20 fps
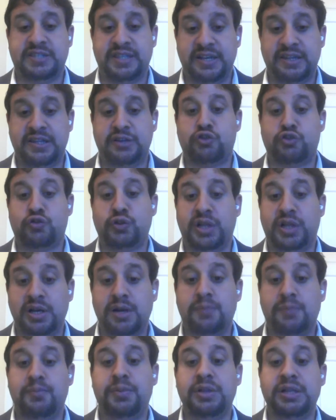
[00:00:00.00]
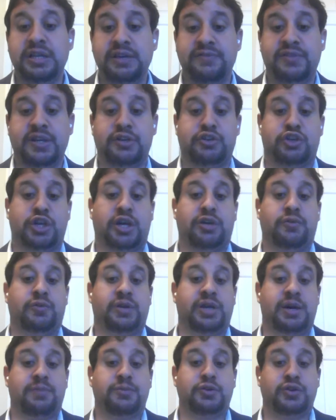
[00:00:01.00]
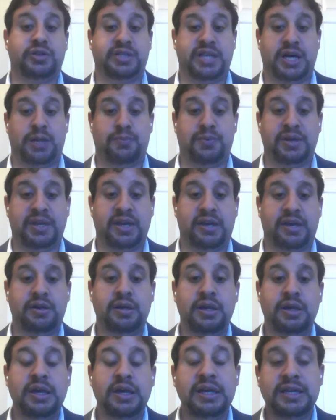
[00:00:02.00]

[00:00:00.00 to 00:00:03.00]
say that Sri Lanka believed that China would come to its help again,